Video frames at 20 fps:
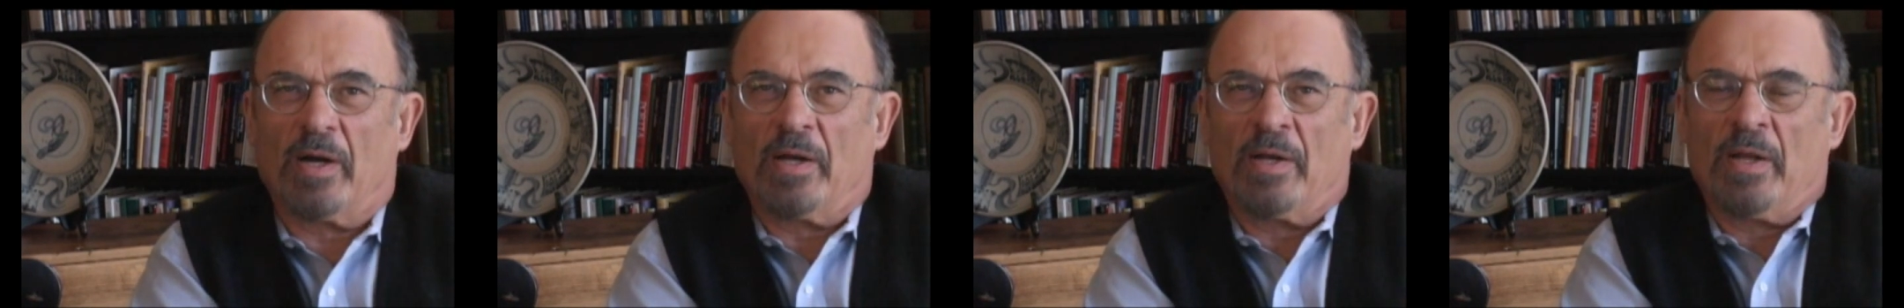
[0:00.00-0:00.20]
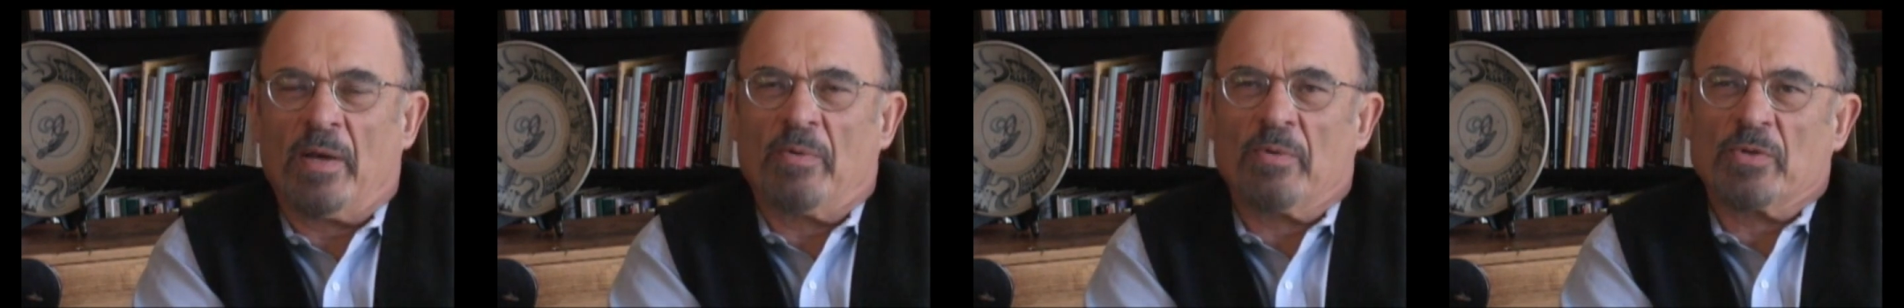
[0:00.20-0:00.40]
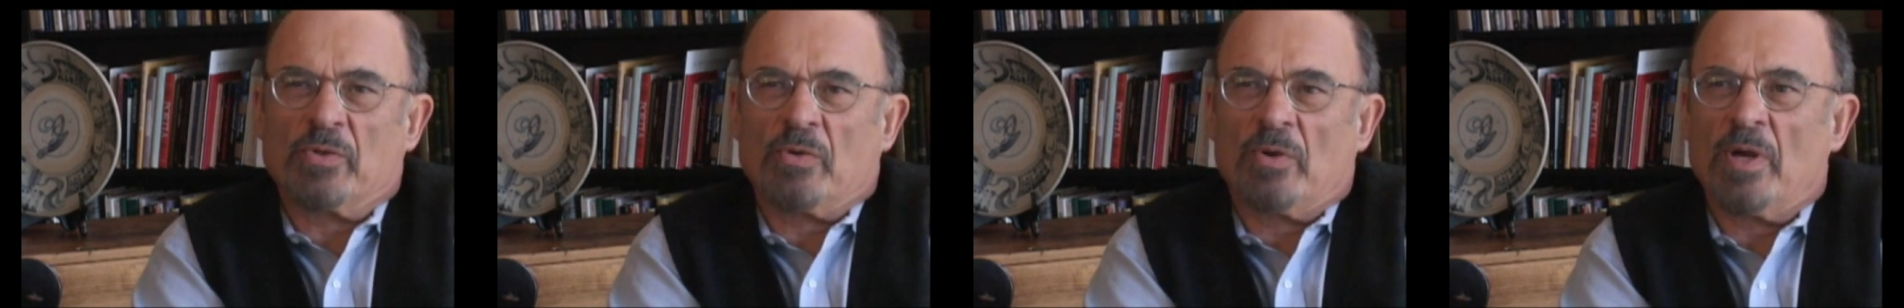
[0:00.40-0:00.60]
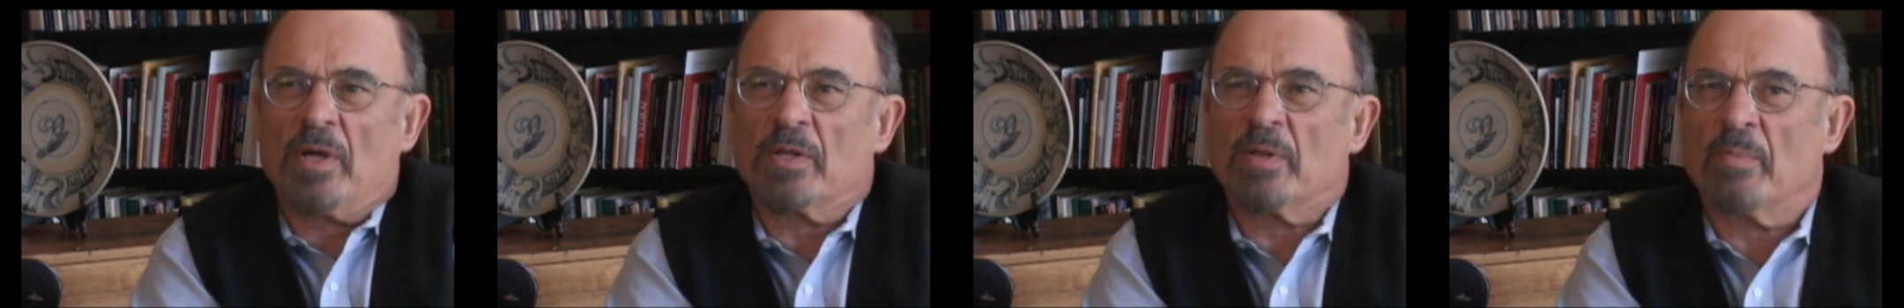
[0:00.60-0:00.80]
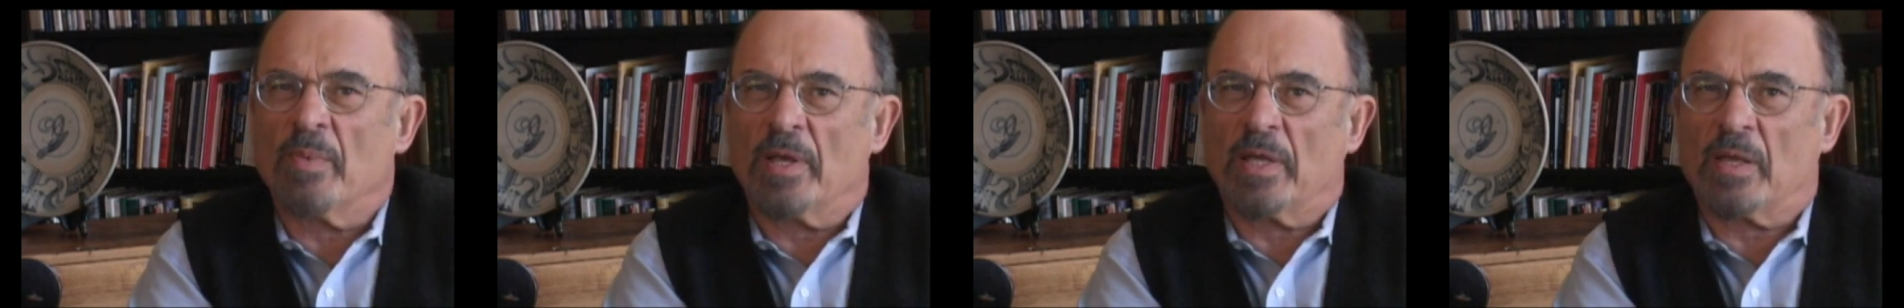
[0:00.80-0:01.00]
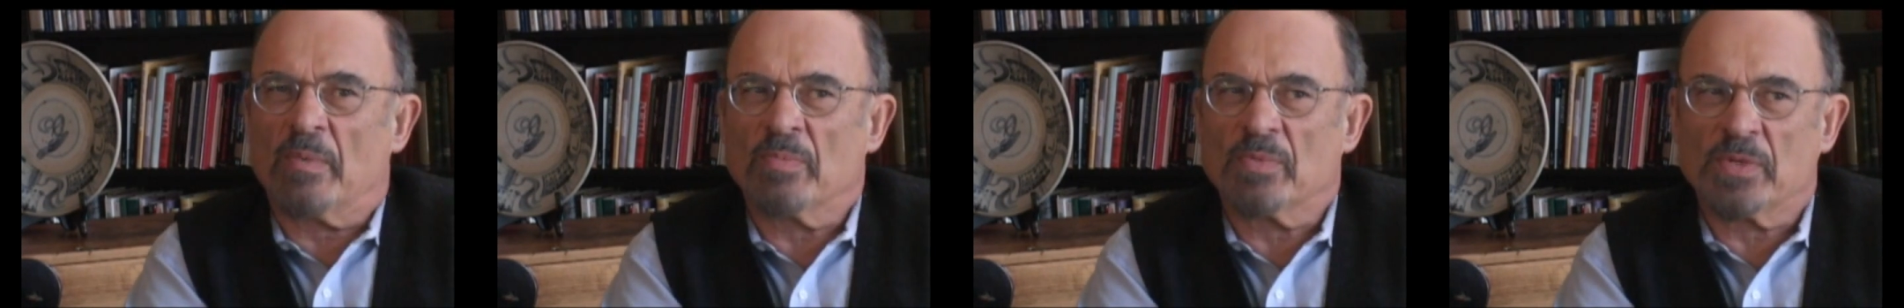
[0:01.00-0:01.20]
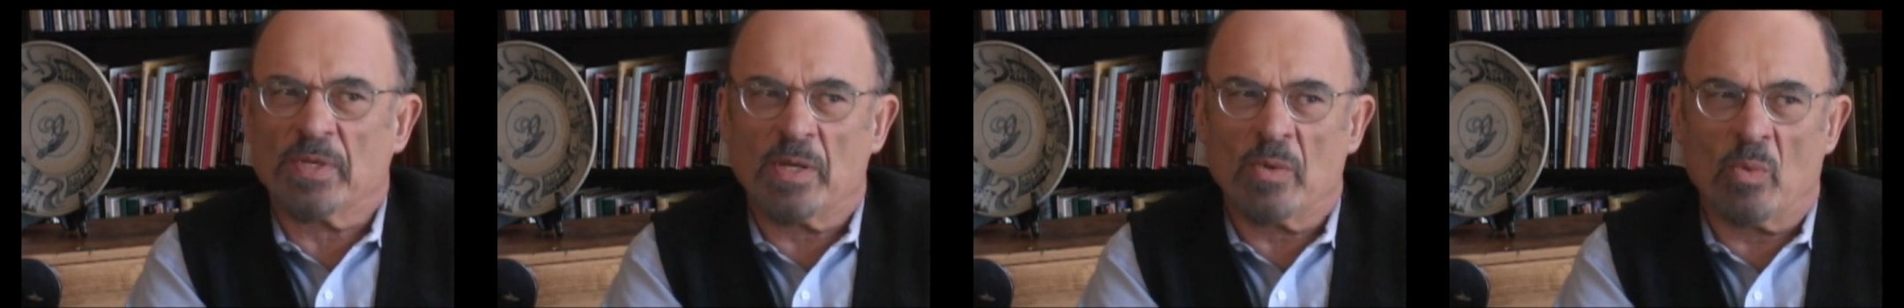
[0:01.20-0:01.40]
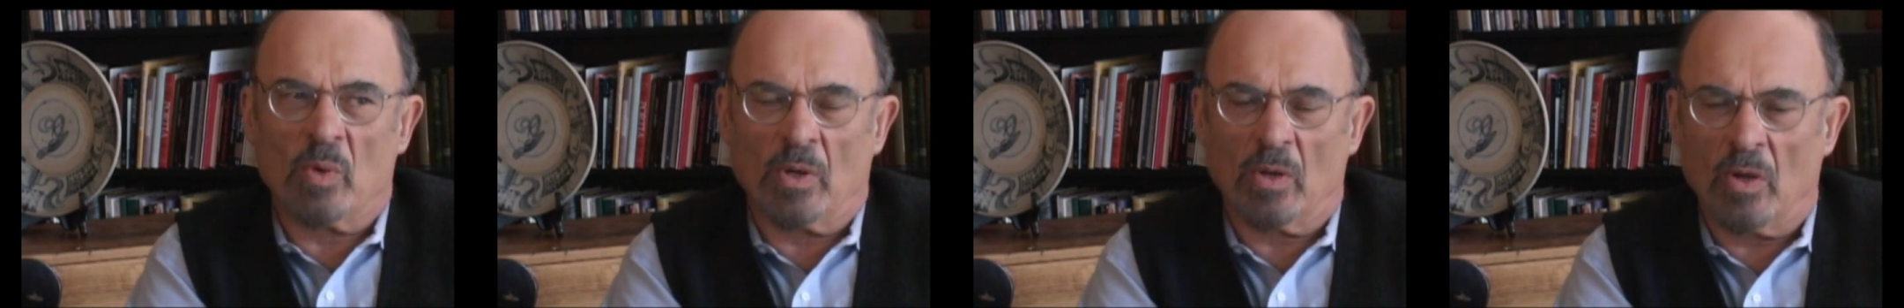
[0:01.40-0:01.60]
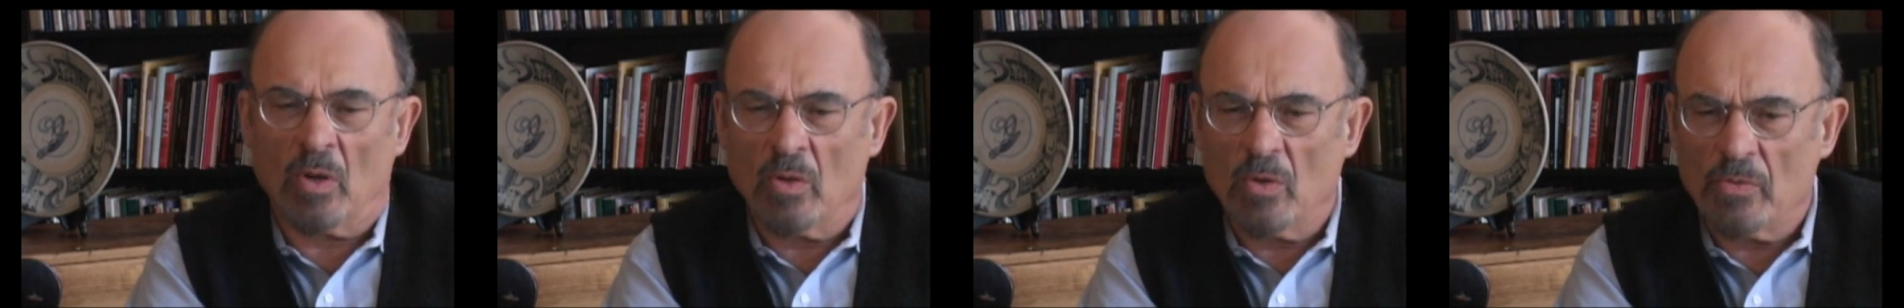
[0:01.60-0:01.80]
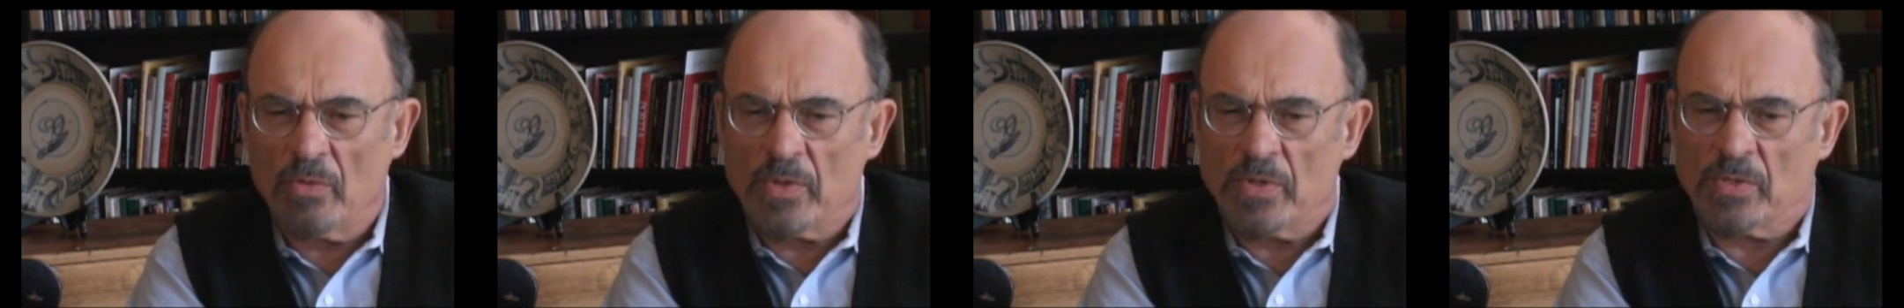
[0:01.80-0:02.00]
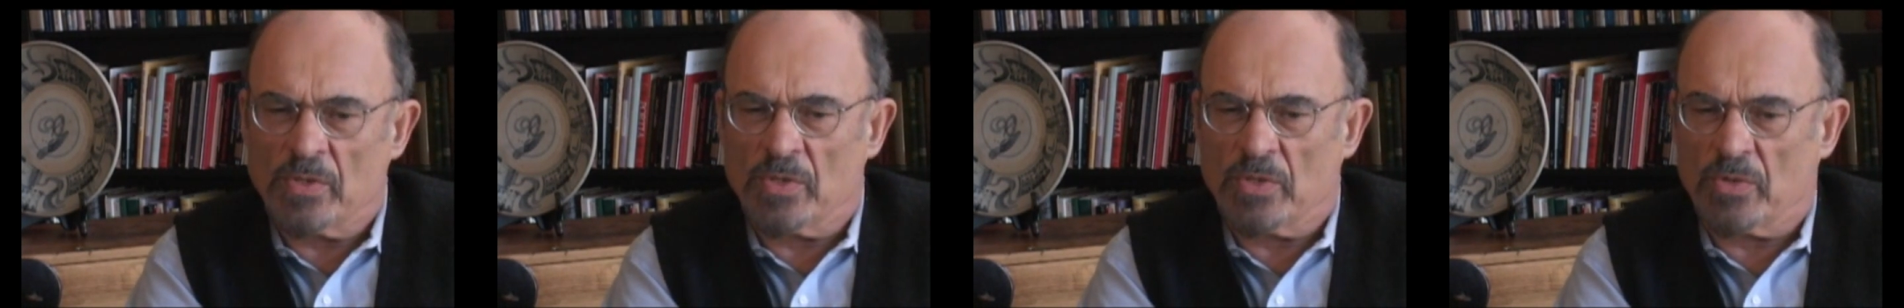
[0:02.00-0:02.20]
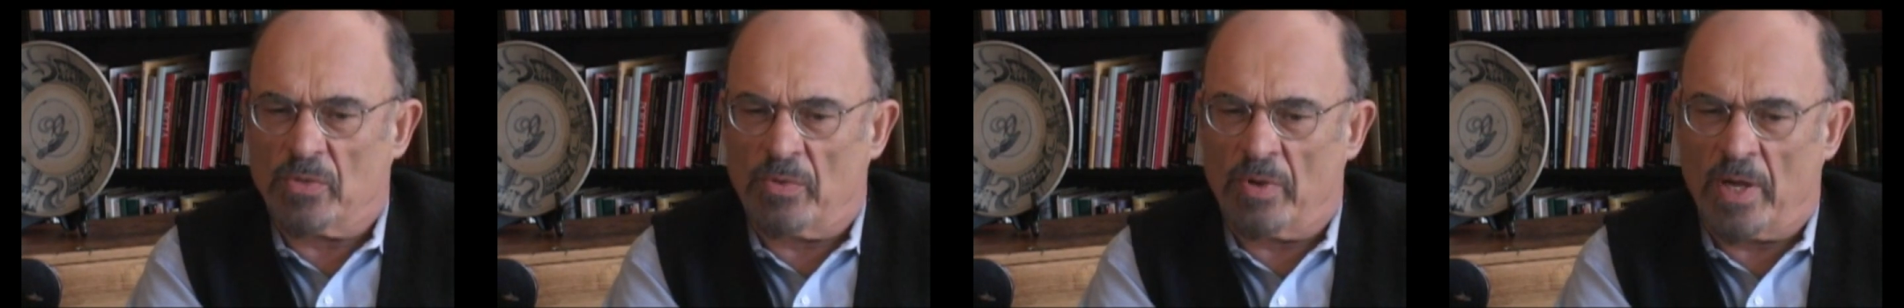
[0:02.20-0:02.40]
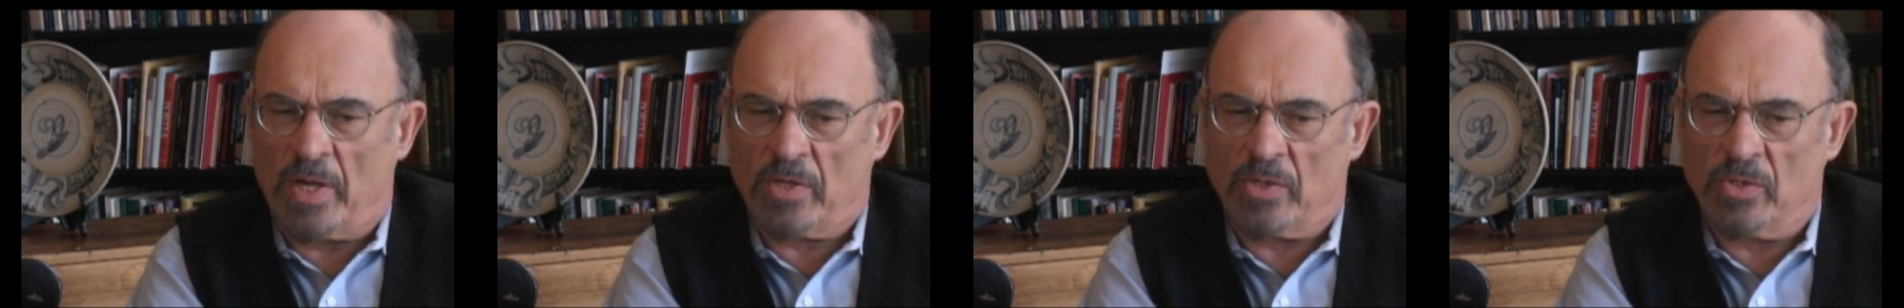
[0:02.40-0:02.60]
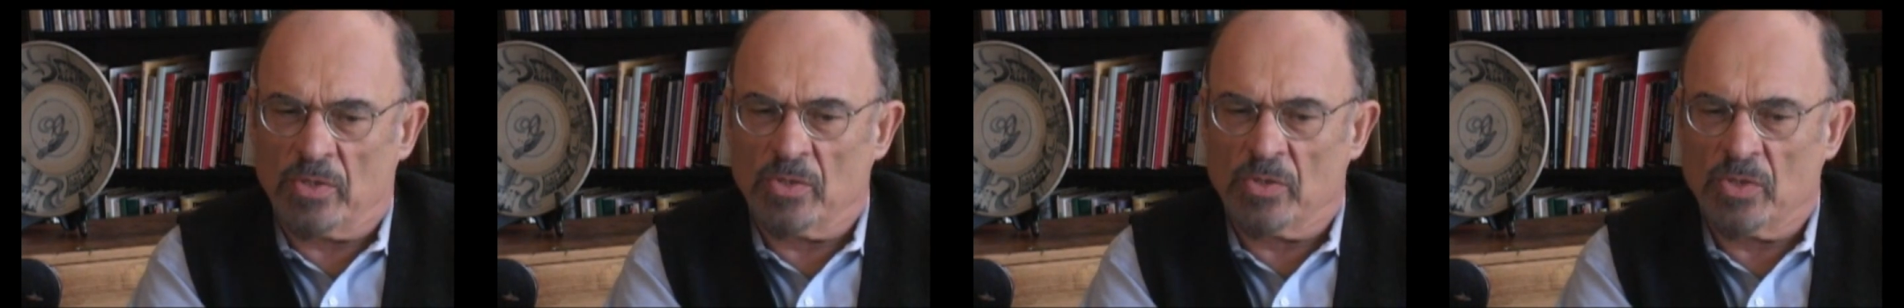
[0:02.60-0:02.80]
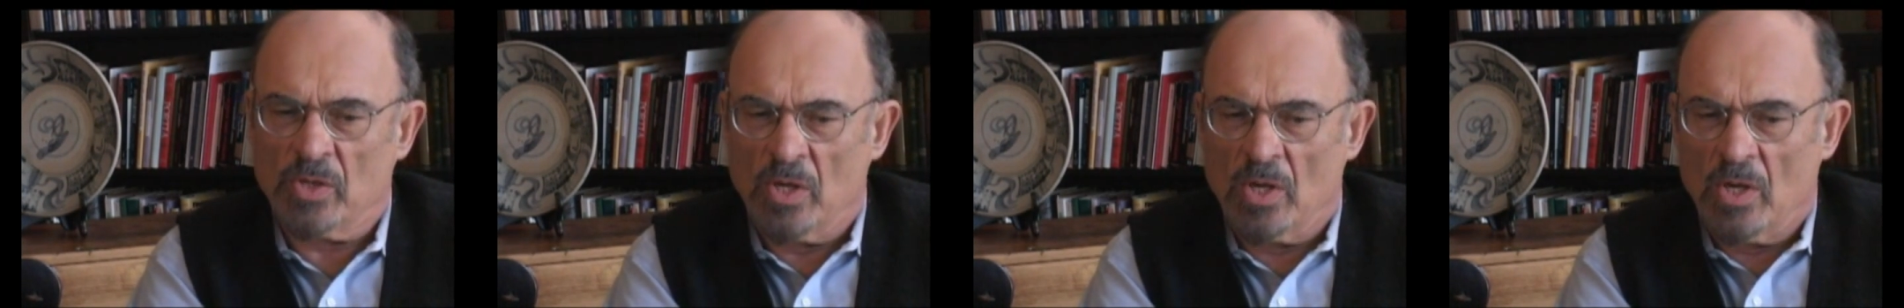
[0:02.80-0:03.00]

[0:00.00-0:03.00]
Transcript: And I was trying to make him see, well, all these interactions